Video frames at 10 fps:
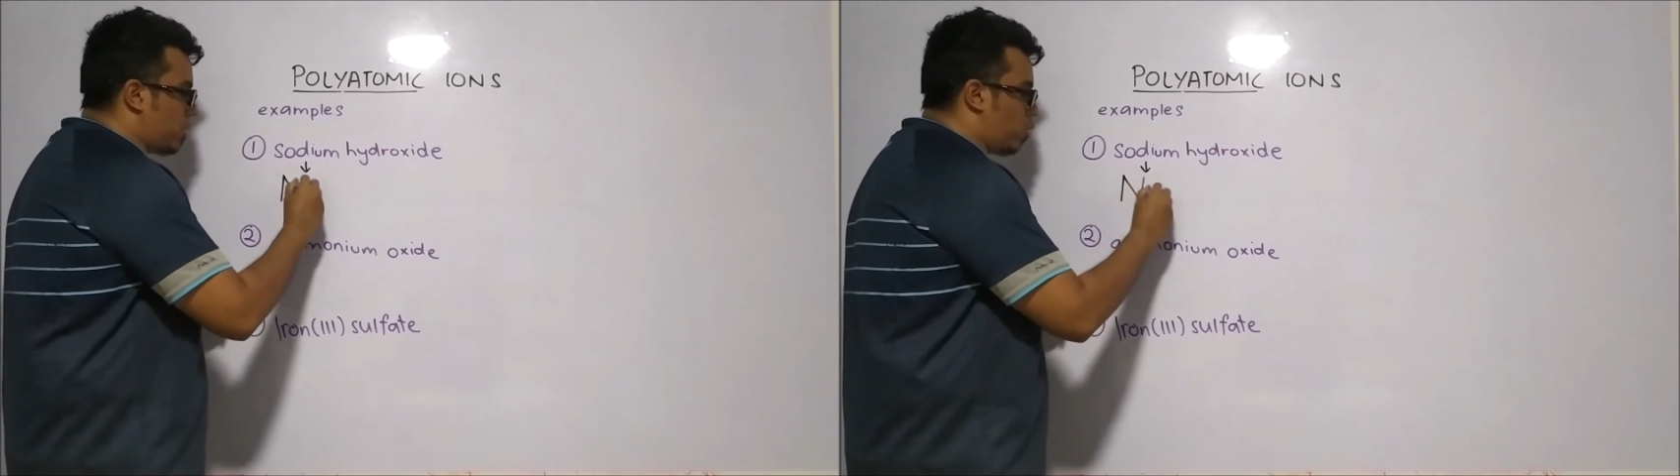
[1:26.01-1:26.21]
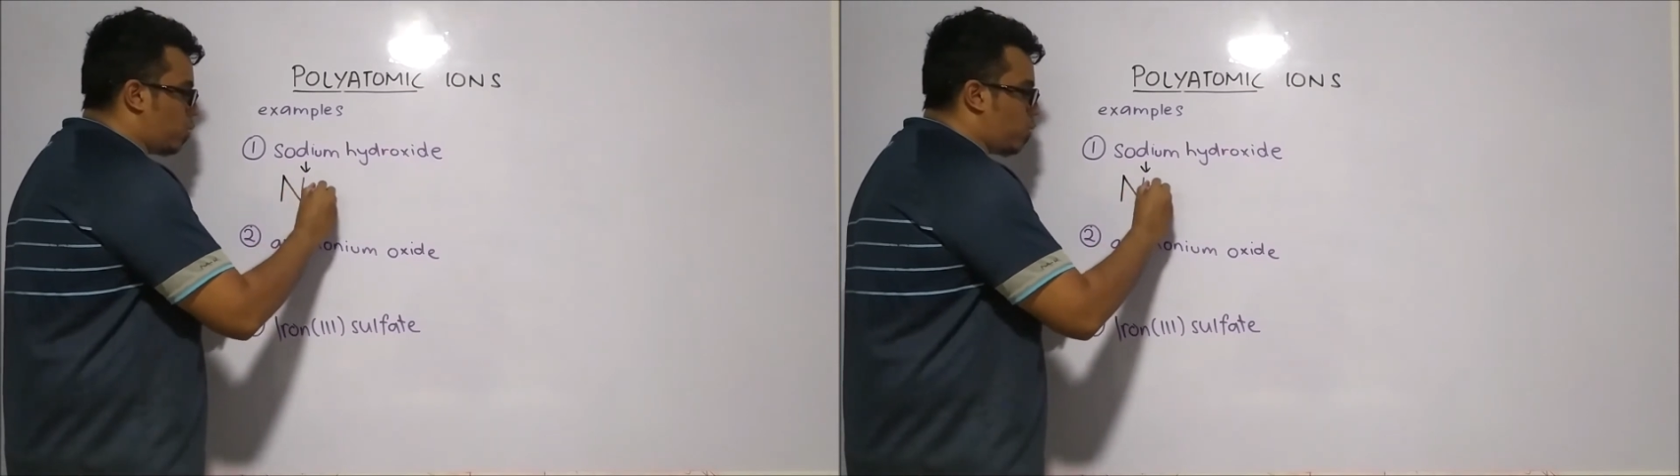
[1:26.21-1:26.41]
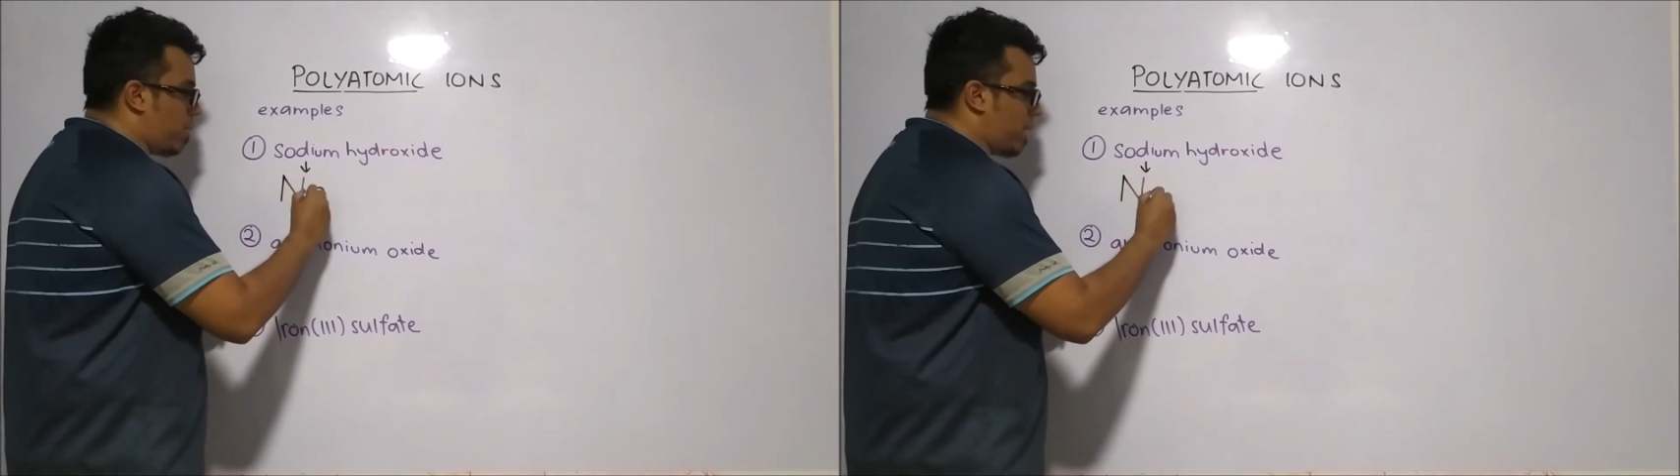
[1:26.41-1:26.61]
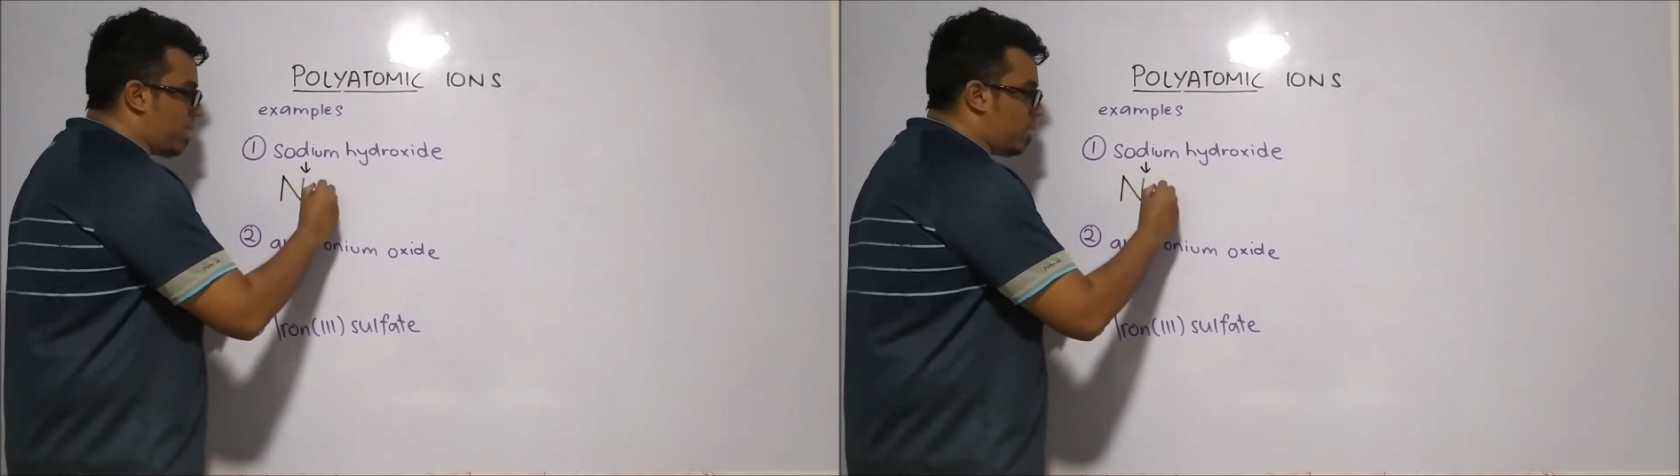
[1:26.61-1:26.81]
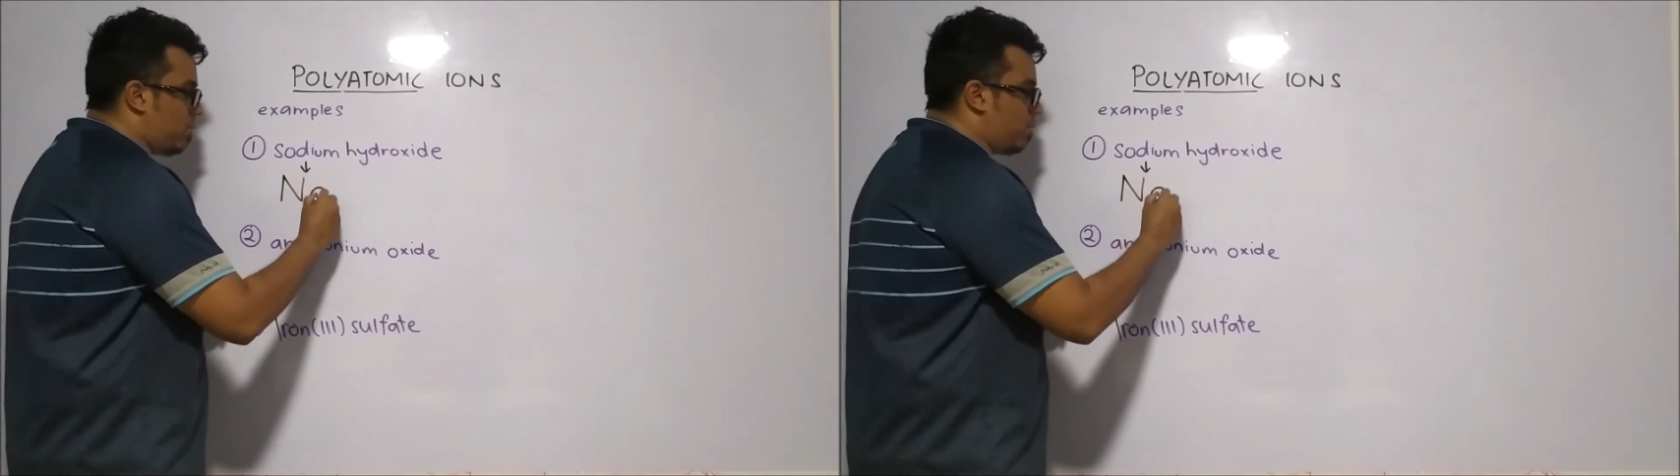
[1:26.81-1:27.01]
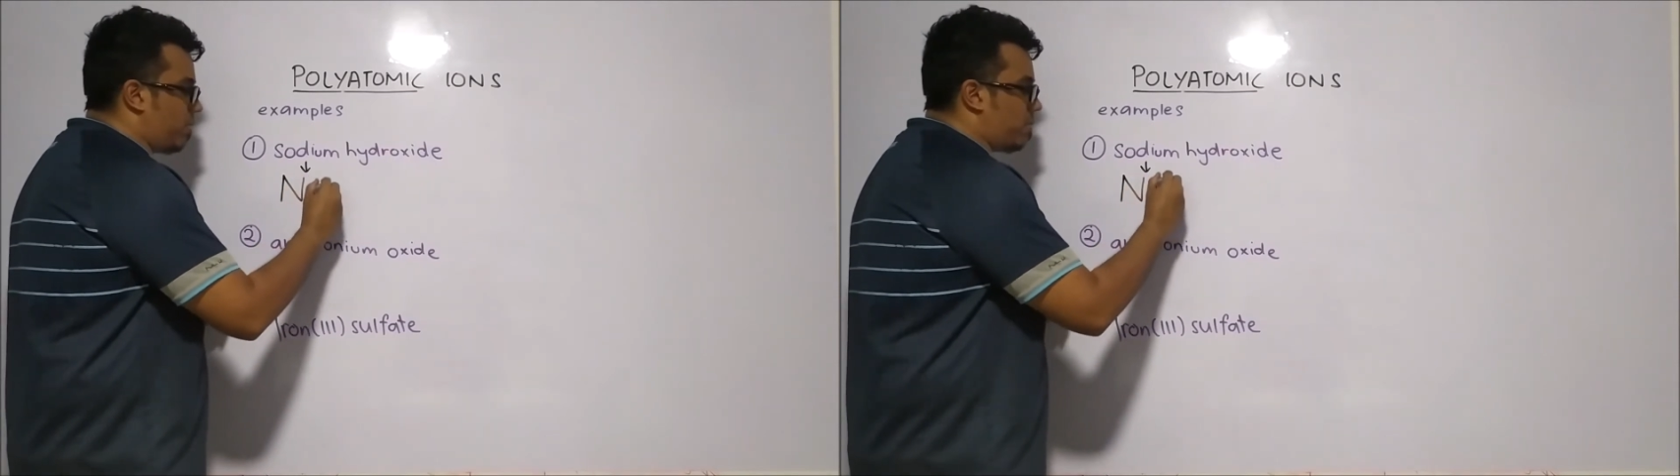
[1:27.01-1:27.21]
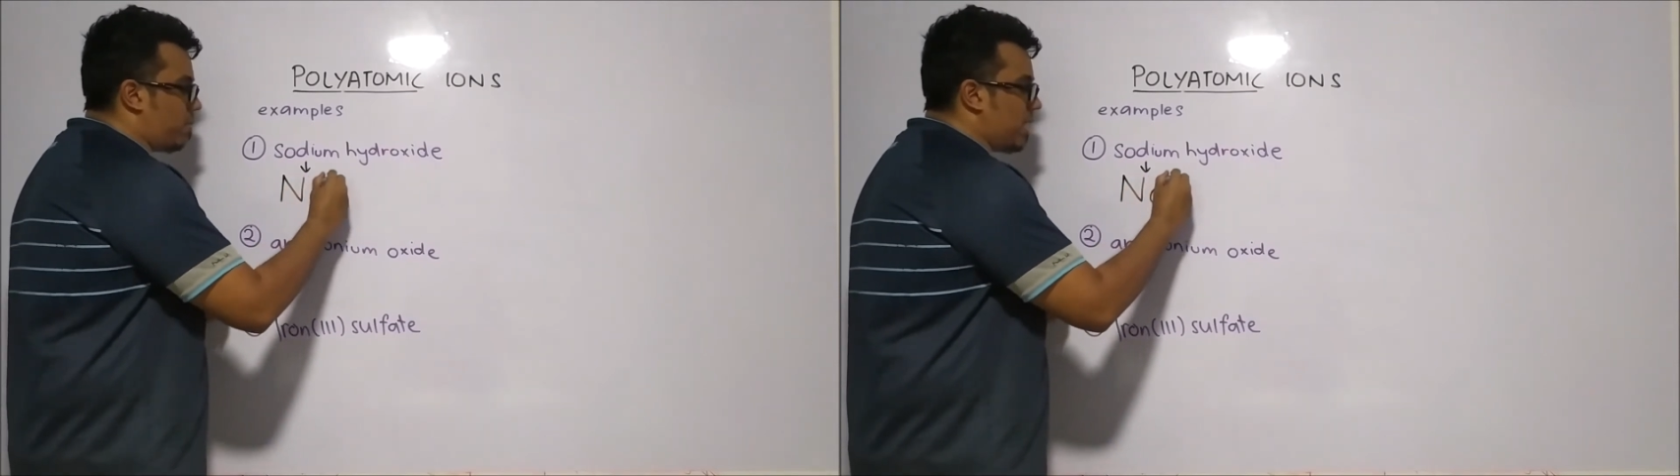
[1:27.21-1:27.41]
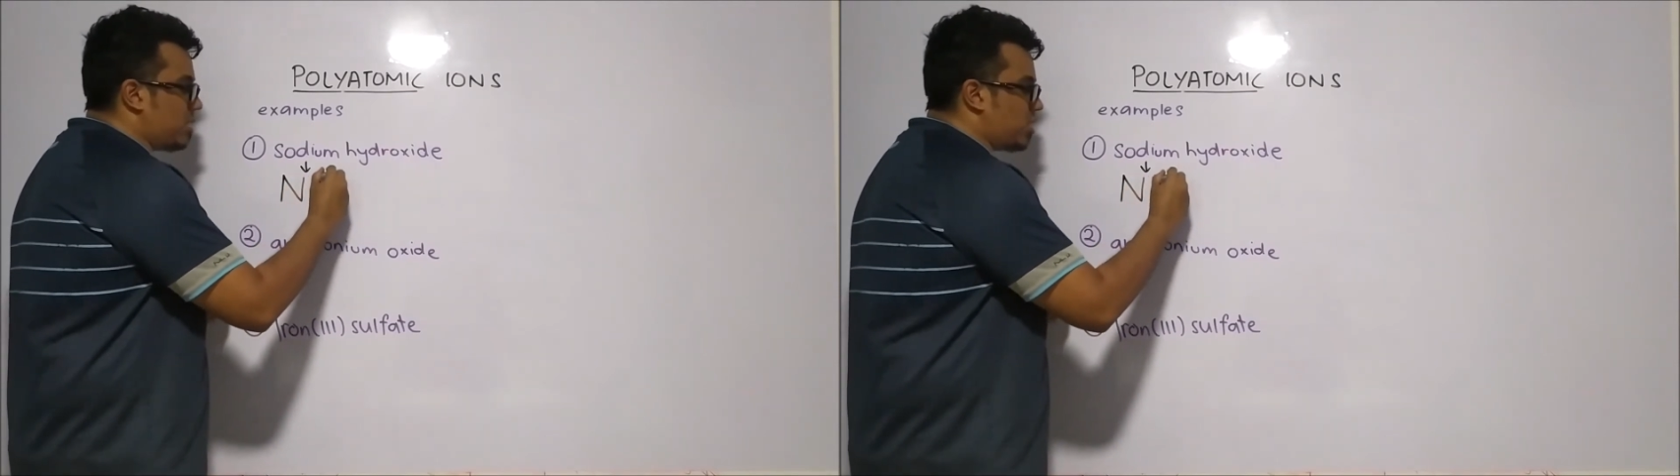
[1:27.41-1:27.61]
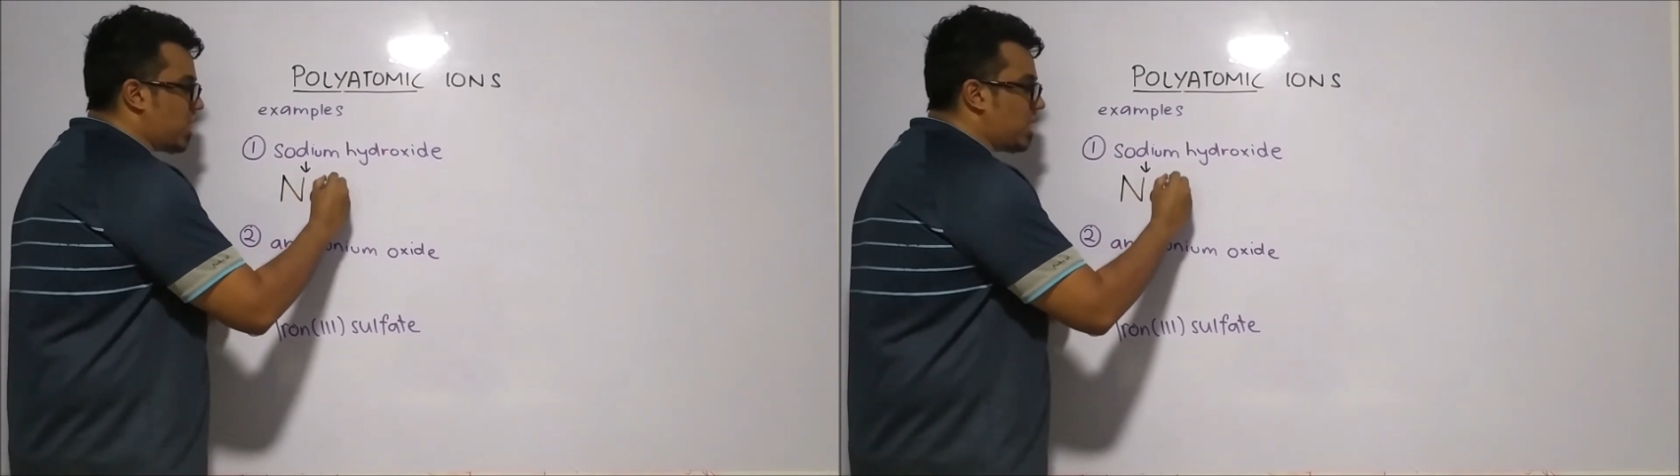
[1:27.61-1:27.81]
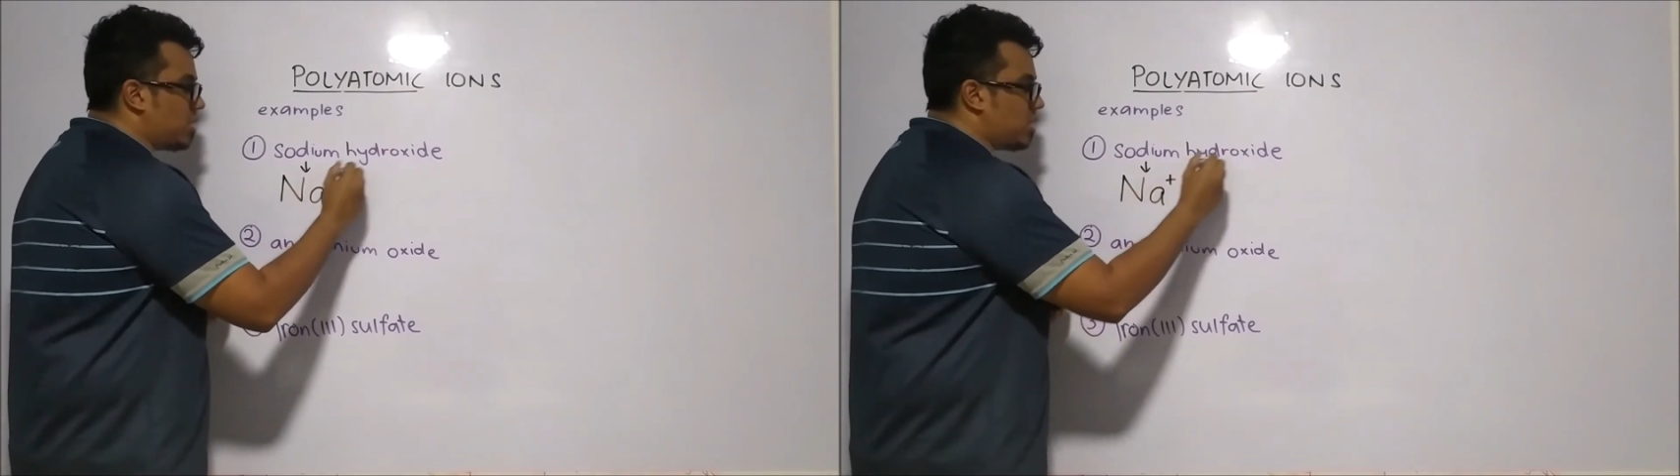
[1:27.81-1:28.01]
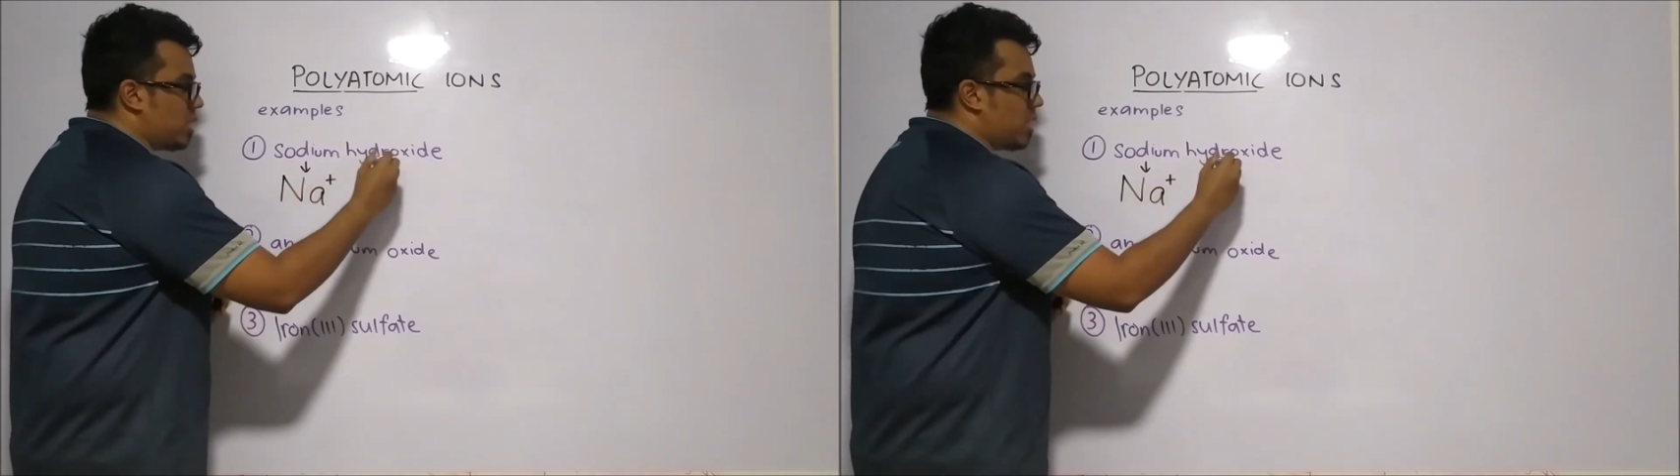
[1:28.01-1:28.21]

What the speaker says: a group 1 metal with a plus charge,